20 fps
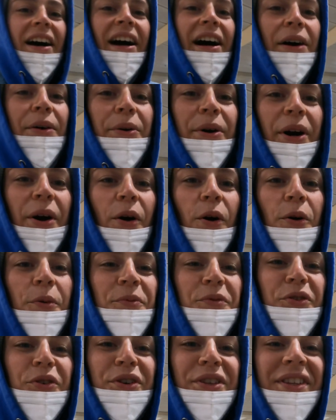our home
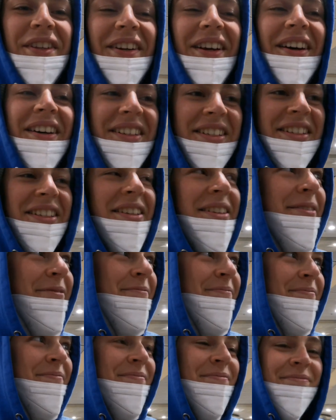for the night.
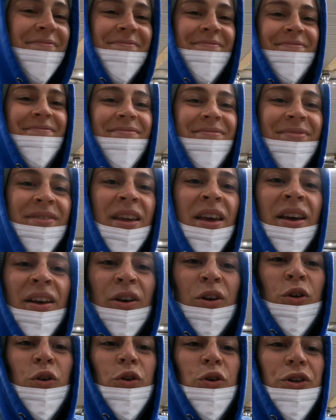
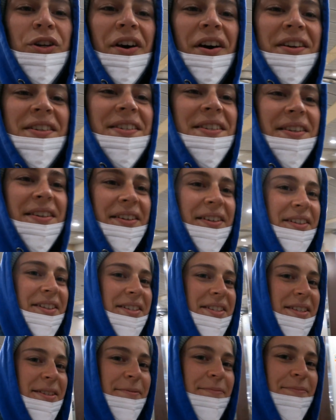Good night, seekers.